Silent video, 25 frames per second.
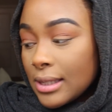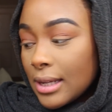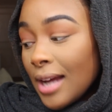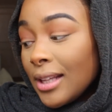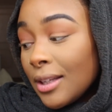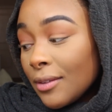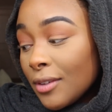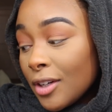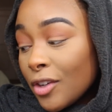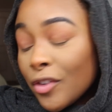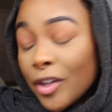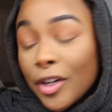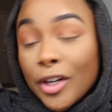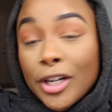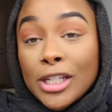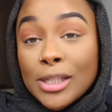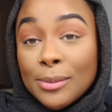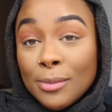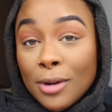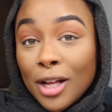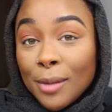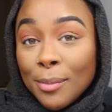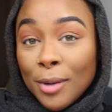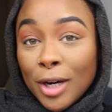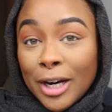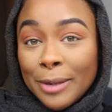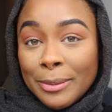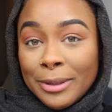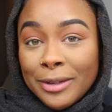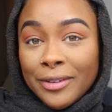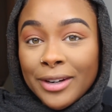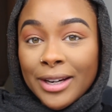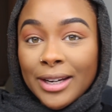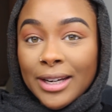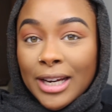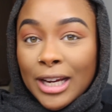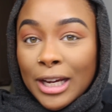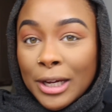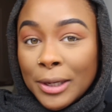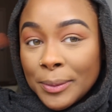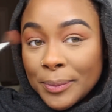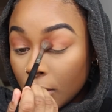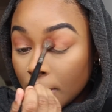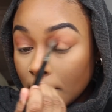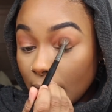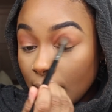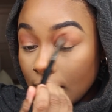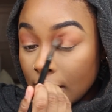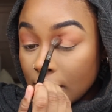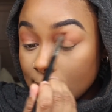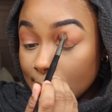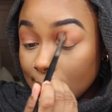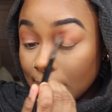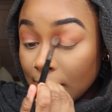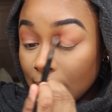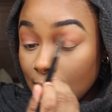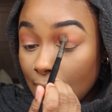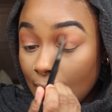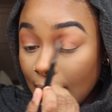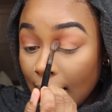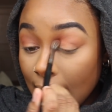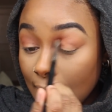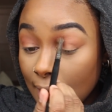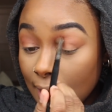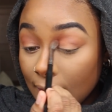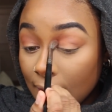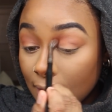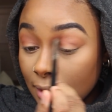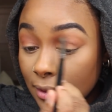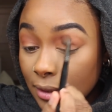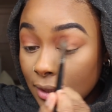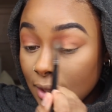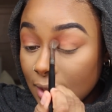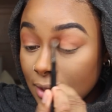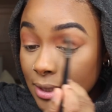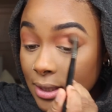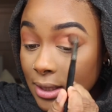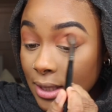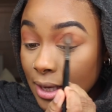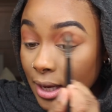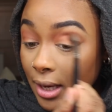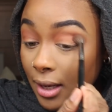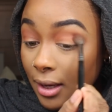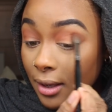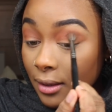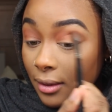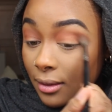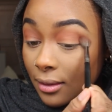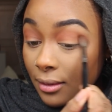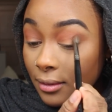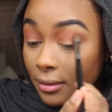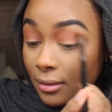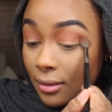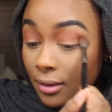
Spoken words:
I live in a very small apartment right now with my husband, and it's not,